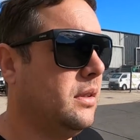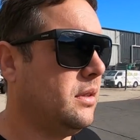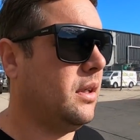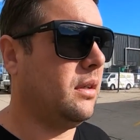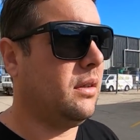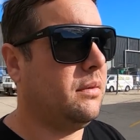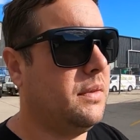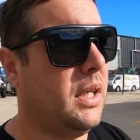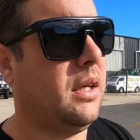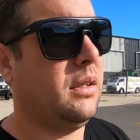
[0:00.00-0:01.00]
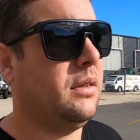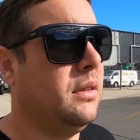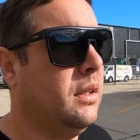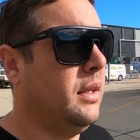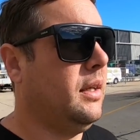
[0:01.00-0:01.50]
So I've done
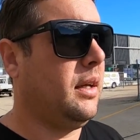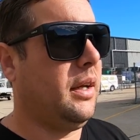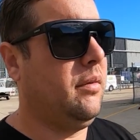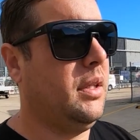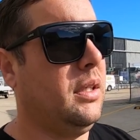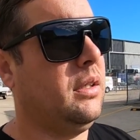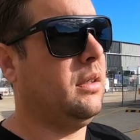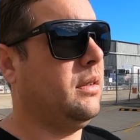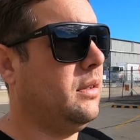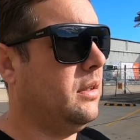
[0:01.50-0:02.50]
everything